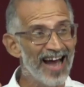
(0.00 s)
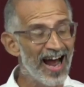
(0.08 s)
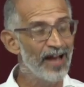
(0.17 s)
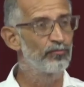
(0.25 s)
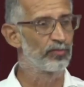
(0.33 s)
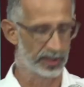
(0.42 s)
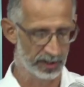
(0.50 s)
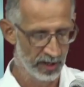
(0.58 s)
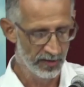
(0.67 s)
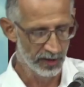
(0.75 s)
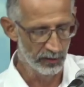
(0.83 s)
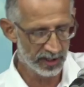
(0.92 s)
times
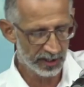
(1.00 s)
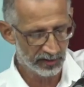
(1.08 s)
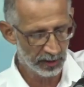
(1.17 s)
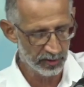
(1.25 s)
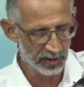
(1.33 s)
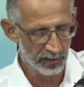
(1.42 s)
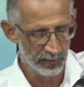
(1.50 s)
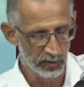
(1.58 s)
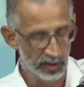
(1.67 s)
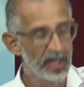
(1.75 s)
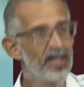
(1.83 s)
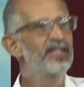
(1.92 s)
the risk of substance
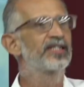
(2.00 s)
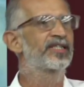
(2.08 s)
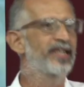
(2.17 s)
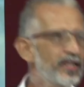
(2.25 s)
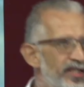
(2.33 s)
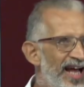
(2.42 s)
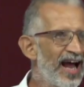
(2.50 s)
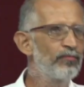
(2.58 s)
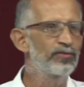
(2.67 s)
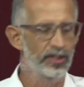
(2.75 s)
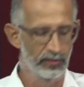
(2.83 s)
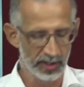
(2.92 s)
abuse, 6
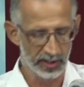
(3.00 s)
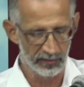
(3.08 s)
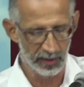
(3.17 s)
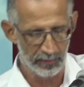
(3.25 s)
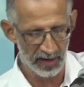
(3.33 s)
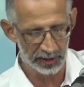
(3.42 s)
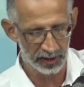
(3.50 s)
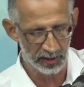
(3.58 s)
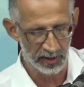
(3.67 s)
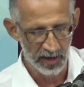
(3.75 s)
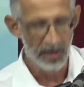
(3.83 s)
times the risk of depression,